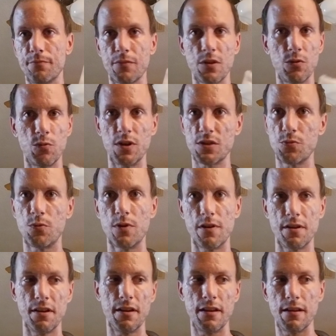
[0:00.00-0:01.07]
which
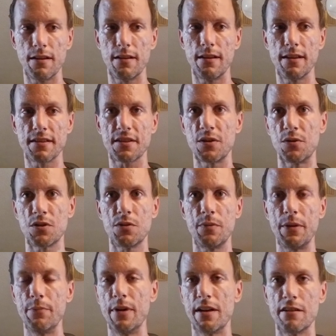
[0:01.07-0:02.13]
one is going to
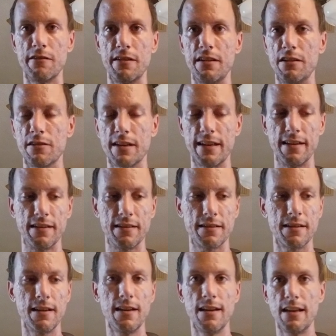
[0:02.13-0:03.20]
be better in your case.
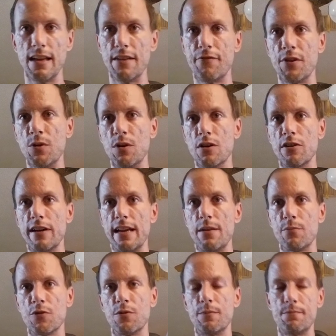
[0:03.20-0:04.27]
If you are a
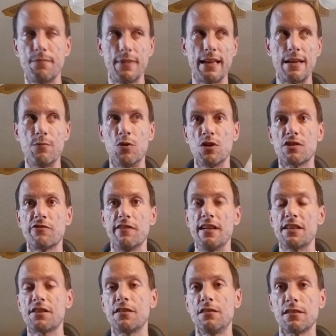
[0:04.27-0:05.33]
more
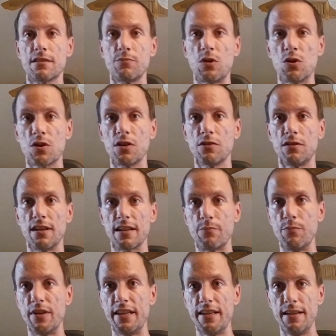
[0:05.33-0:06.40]
traditional smoker like
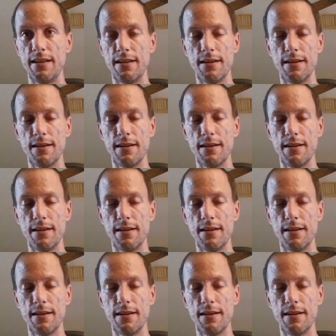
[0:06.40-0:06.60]
me,